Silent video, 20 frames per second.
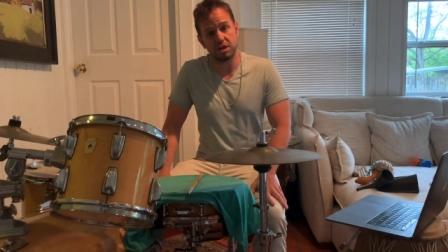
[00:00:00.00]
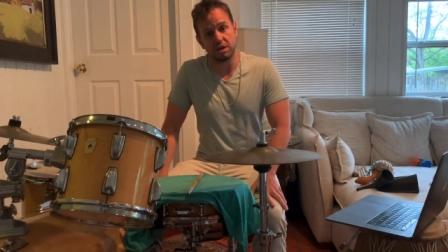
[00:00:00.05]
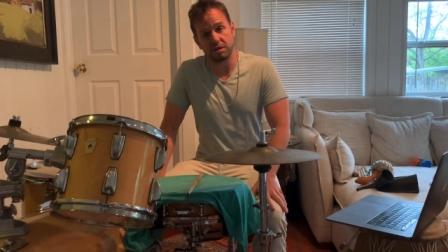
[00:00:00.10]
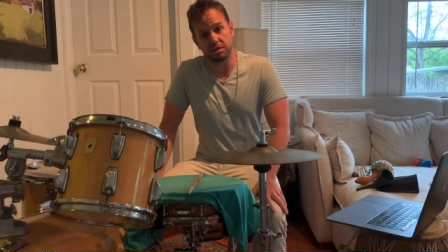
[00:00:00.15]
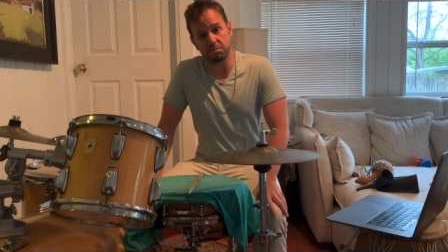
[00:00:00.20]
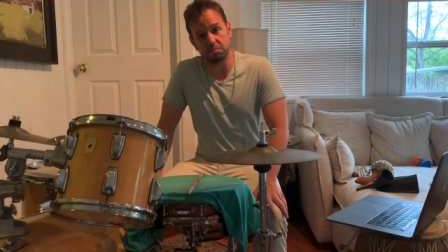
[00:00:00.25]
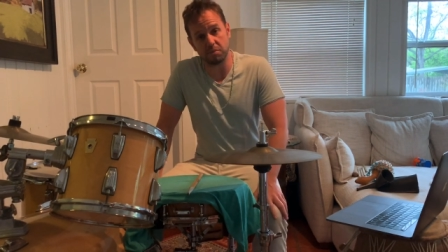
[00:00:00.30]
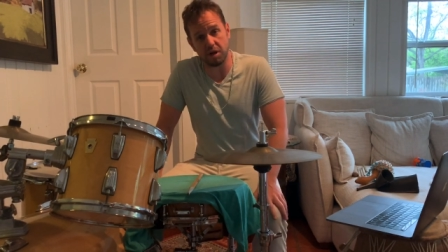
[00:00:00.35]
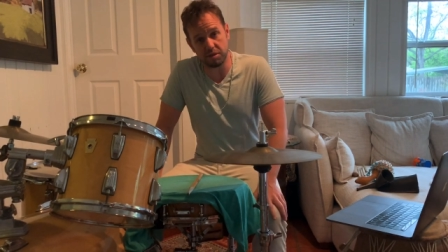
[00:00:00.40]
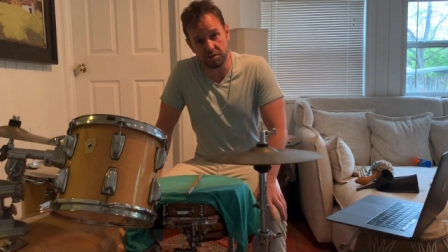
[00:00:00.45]
the
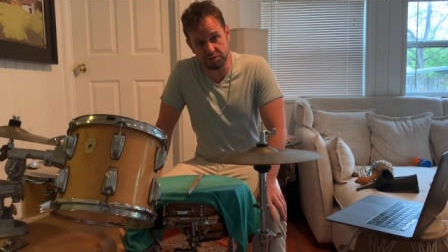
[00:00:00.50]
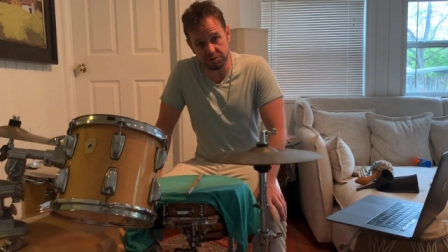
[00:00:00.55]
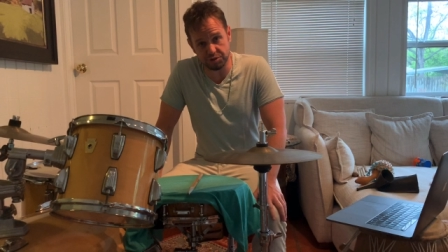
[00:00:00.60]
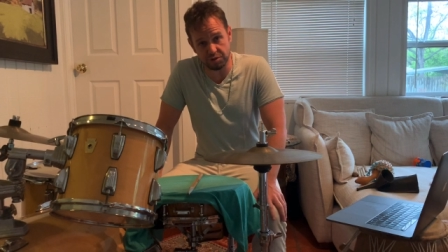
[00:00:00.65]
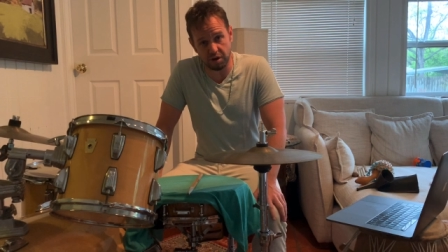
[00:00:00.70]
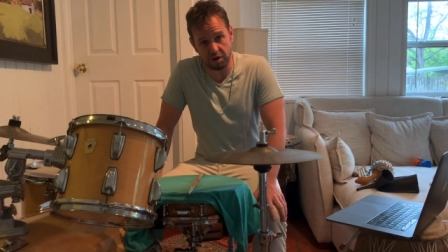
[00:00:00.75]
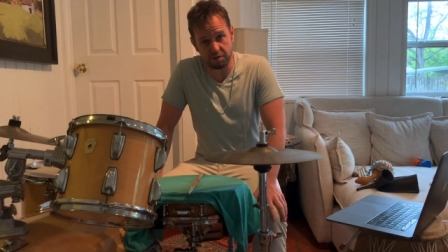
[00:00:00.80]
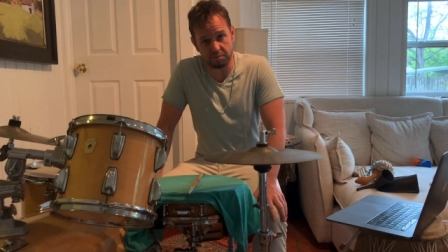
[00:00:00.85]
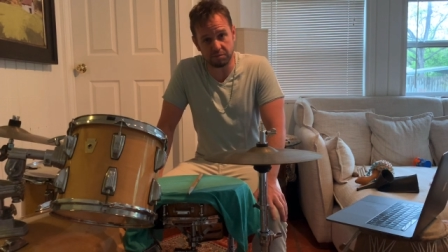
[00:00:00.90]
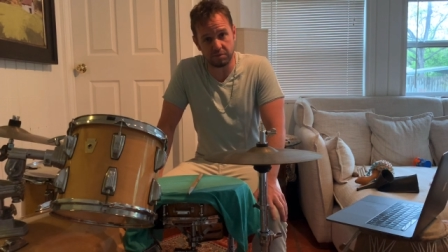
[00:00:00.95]
mother
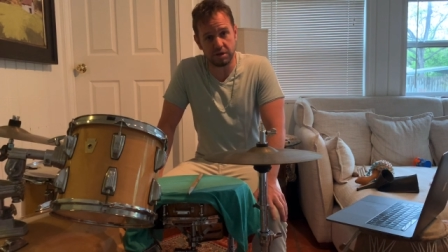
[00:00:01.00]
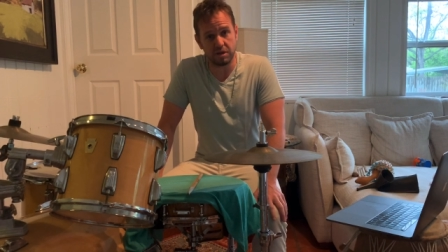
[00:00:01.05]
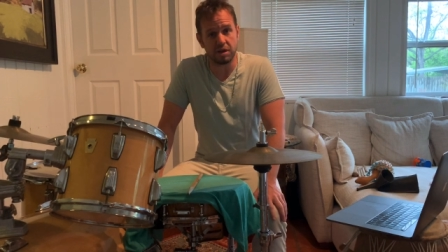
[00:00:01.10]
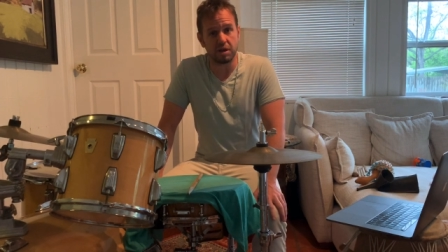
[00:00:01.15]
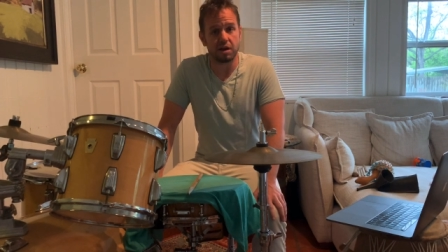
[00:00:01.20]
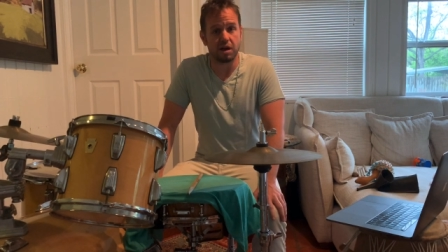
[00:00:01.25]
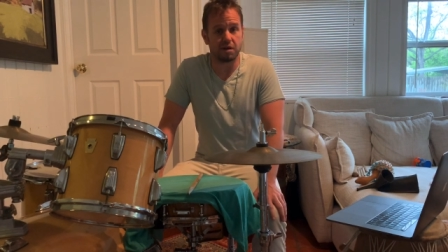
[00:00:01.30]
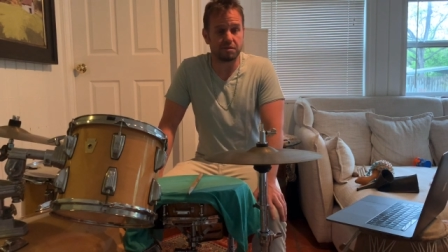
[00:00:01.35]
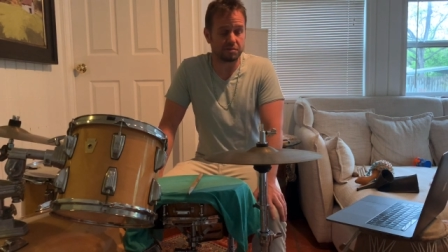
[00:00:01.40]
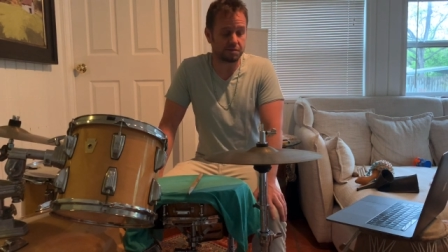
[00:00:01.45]
drum
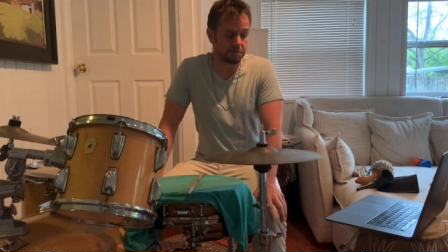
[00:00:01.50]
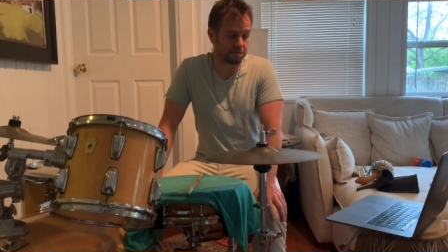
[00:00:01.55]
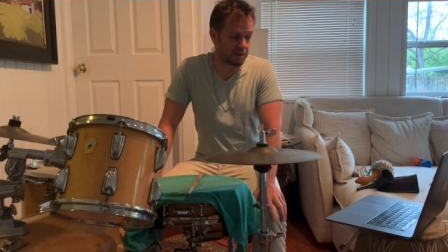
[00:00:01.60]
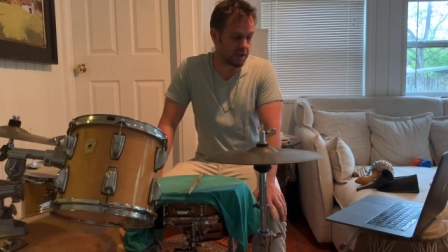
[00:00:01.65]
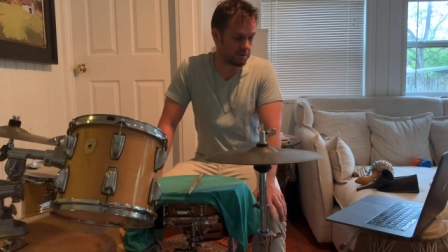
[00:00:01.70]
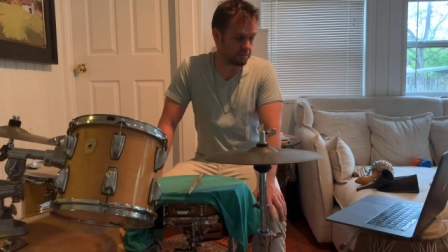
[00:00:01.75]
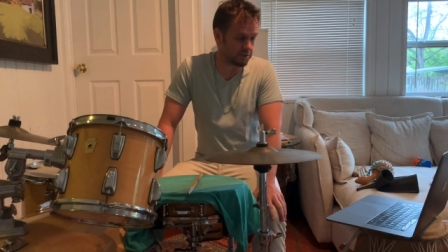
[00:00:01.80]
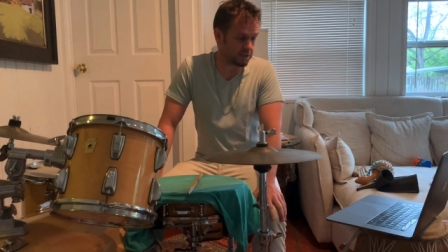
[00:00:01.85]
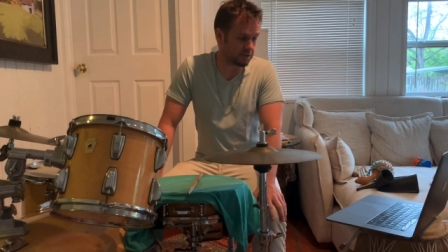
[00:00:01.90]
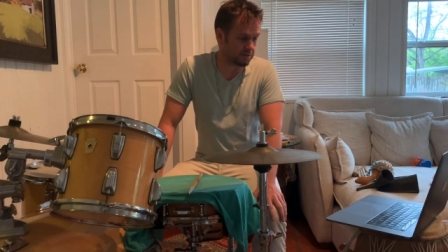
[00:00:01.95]
of the
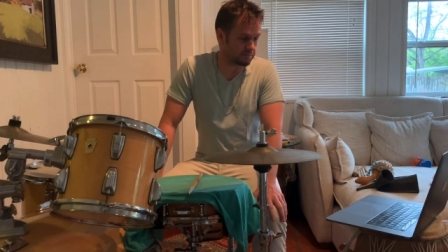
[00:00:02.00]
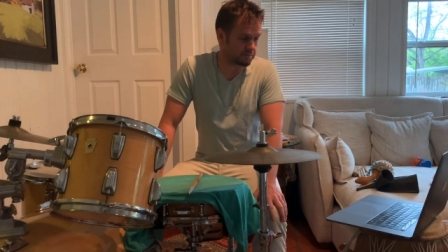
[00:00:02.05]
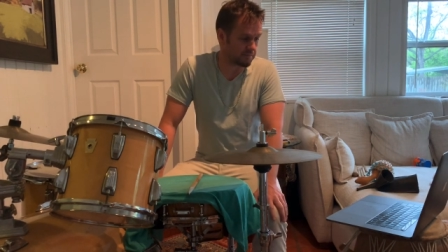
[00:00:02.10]
family.